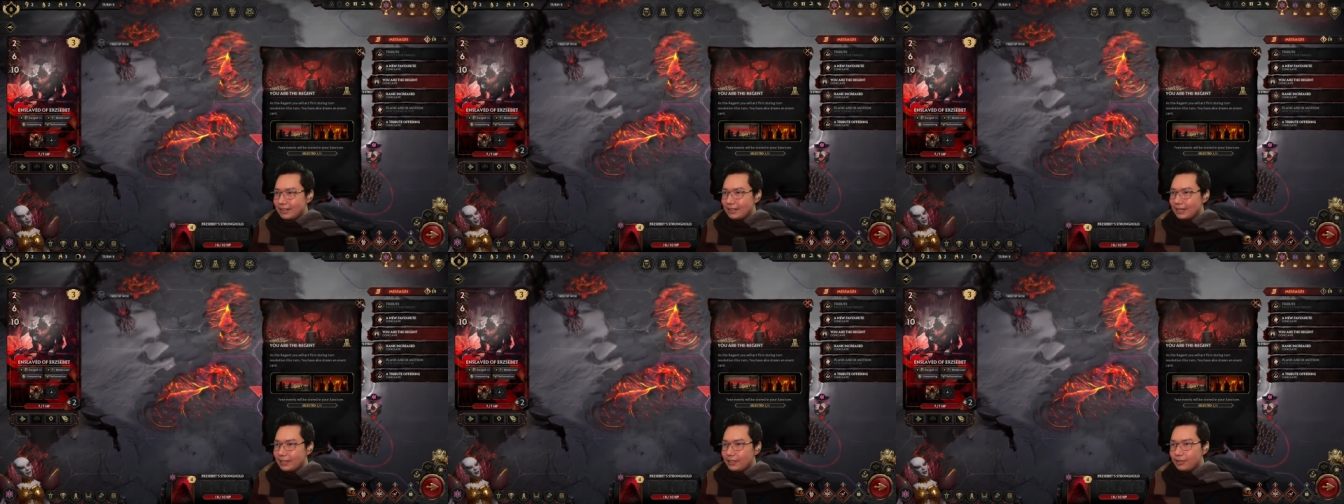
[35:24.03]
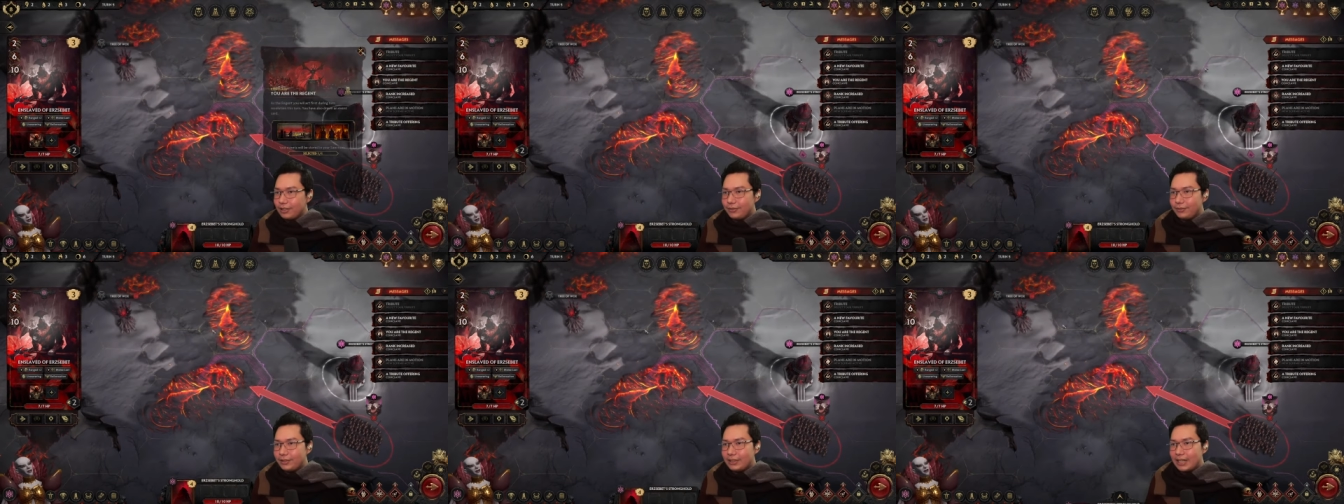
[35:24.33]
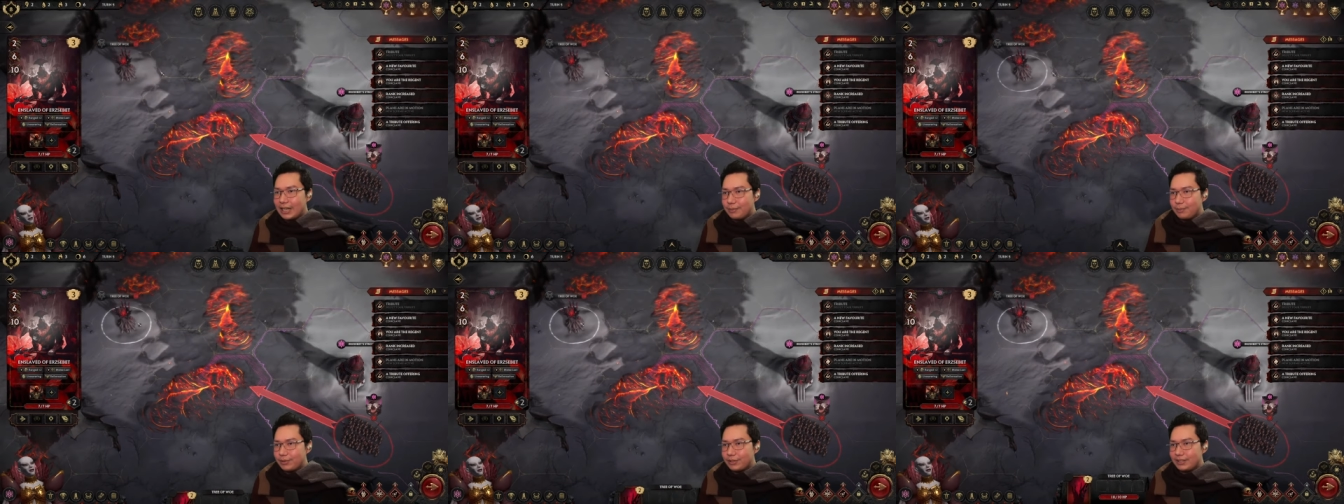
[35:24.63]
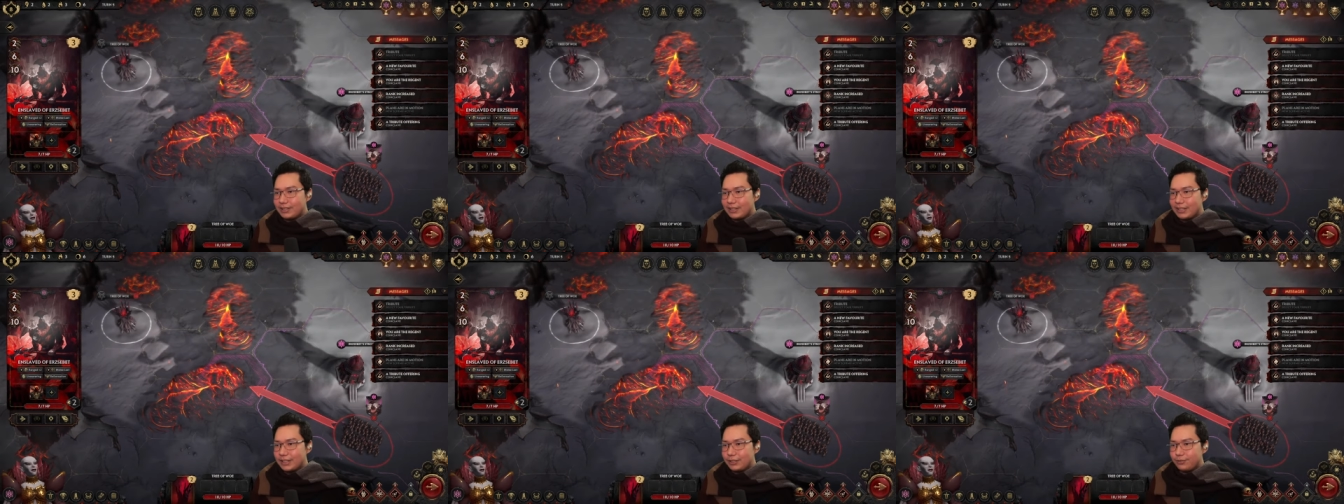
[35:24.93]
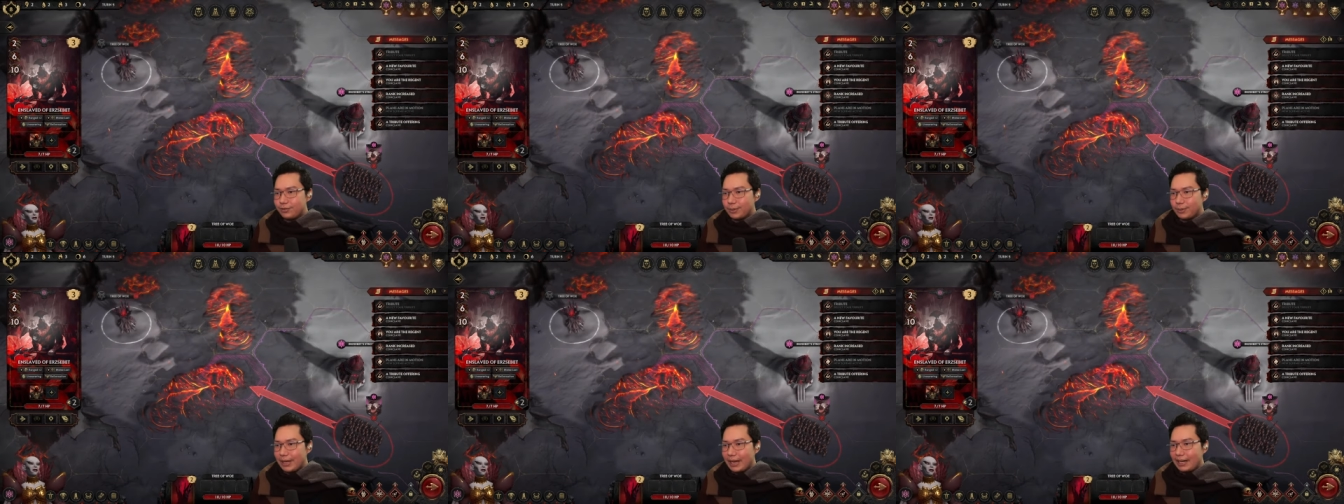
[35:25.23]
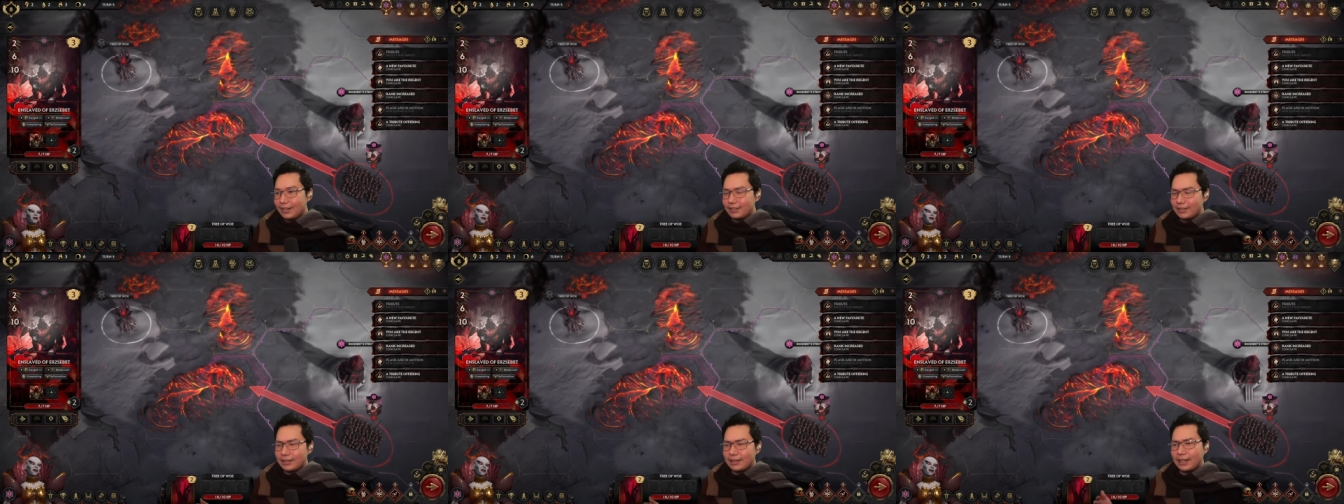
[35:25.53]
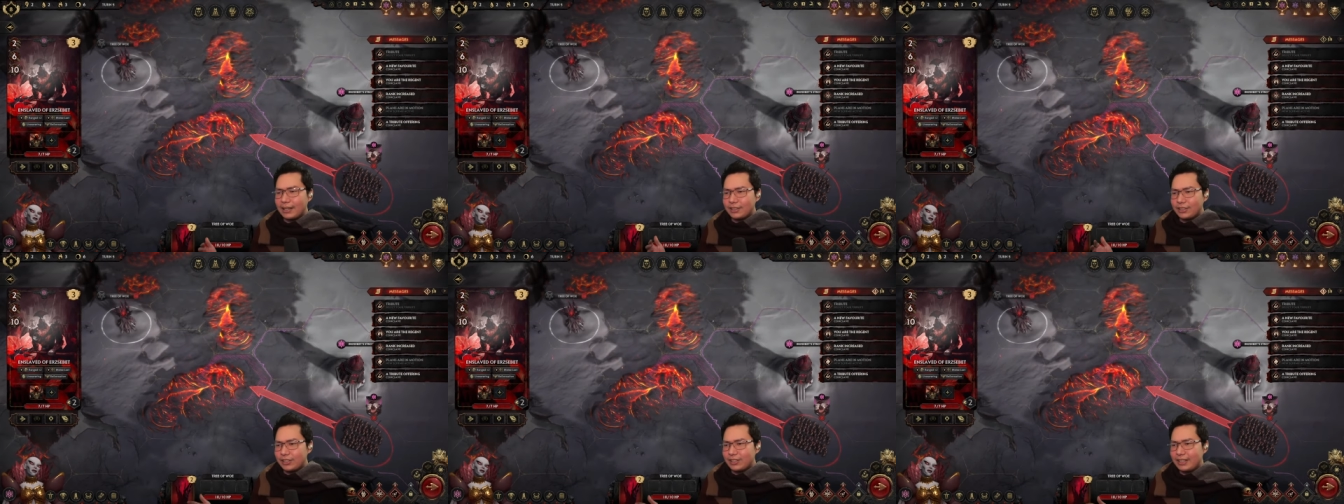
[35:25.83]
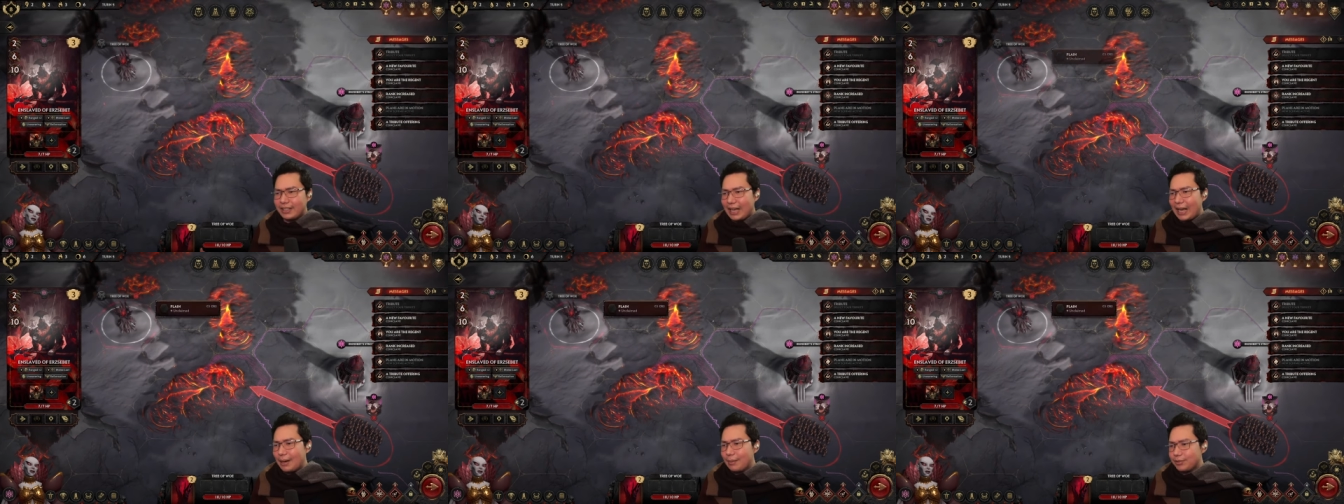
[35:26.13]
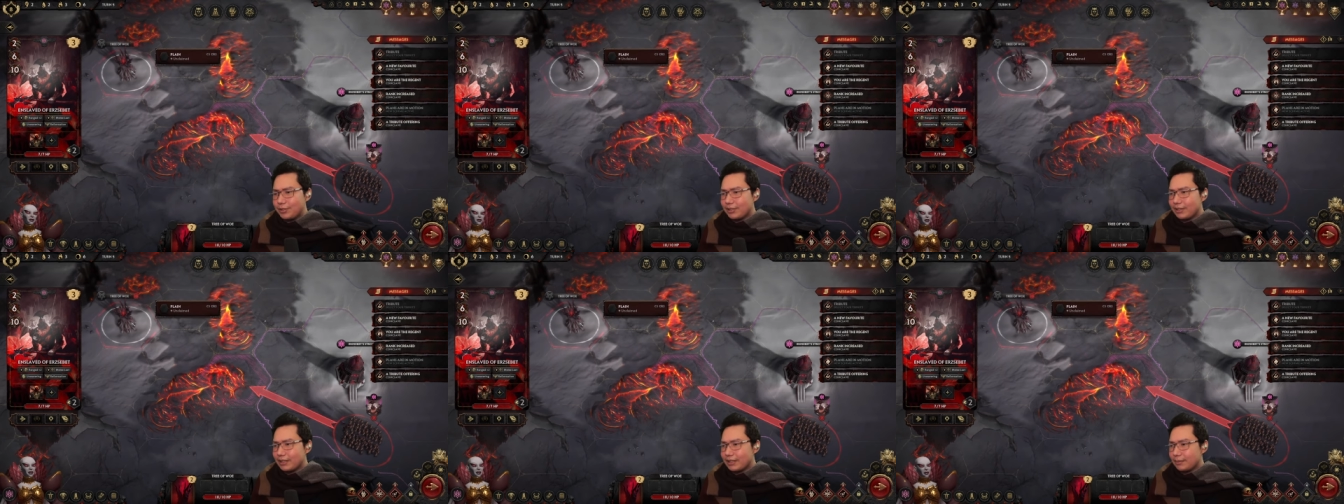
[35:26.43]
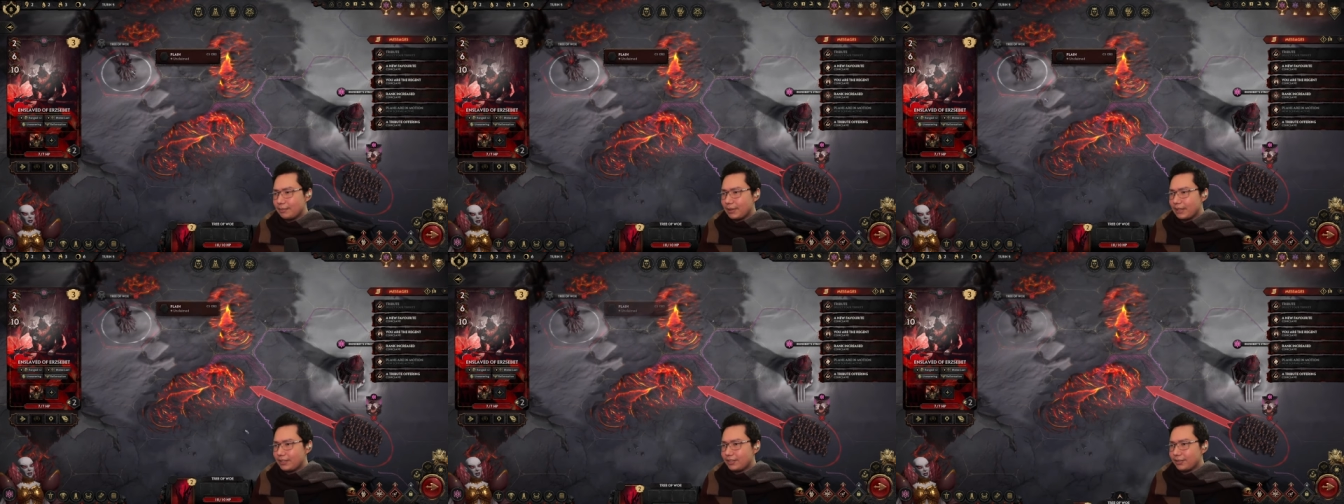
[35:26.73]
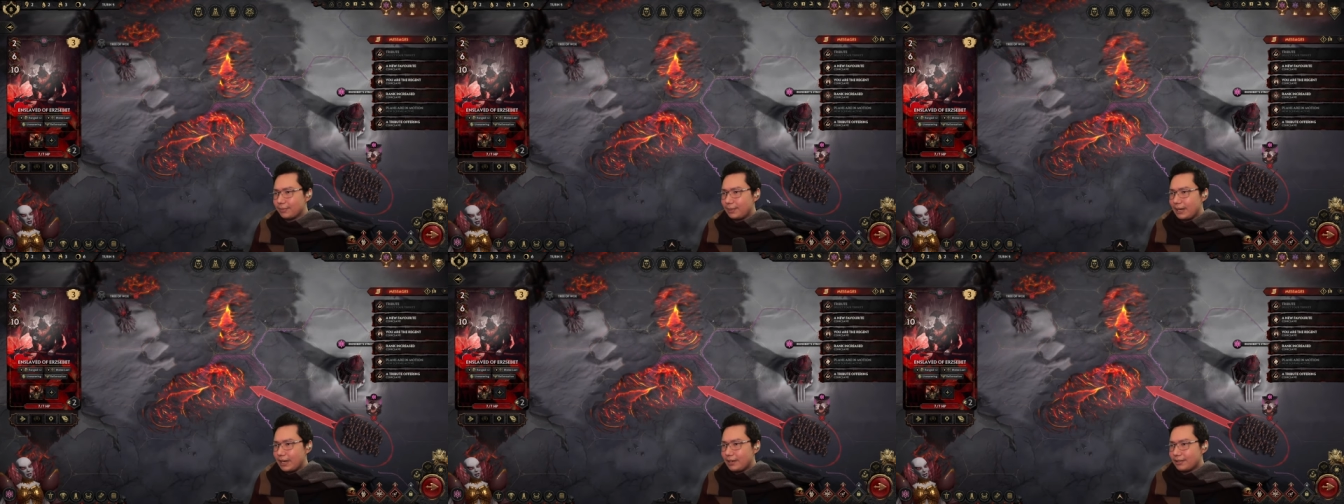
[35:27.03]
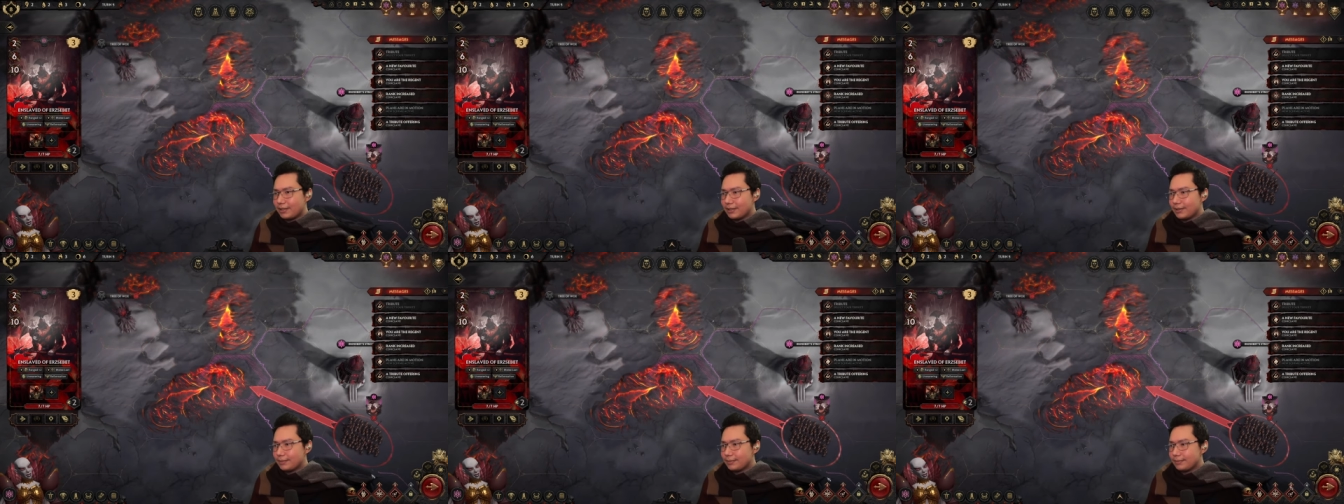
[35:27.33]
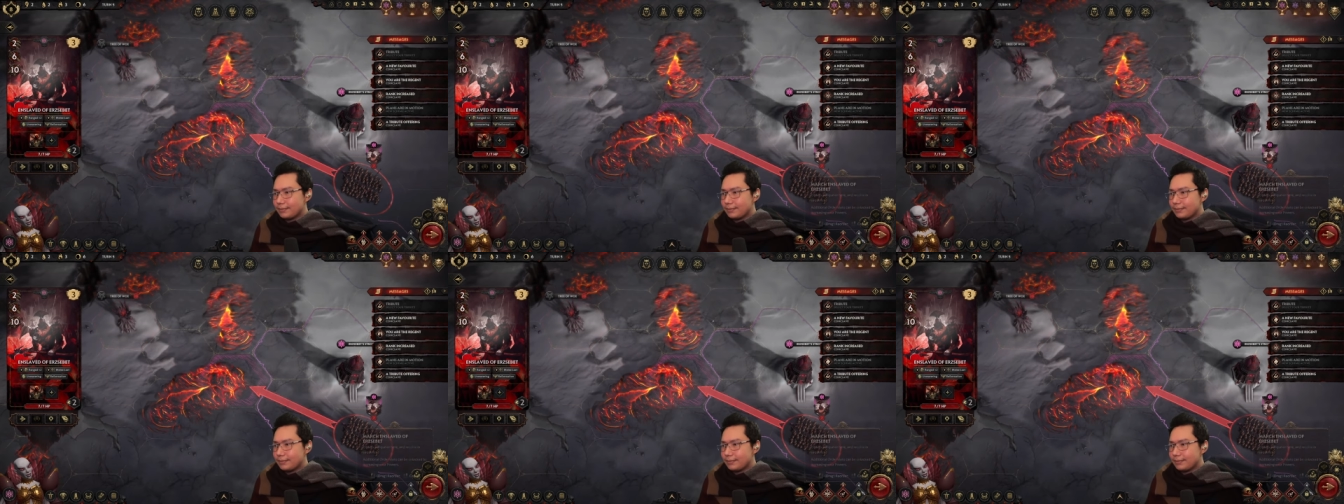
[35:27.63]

I don't know if you get prestige from actually like just capturing a place of power.